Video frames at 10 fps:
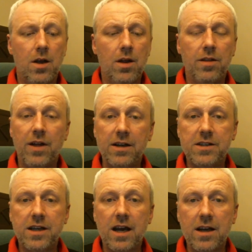
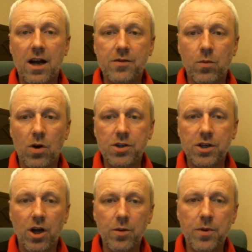Thanks again, guys, for watching.
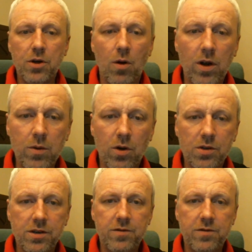Hope you got what you wanted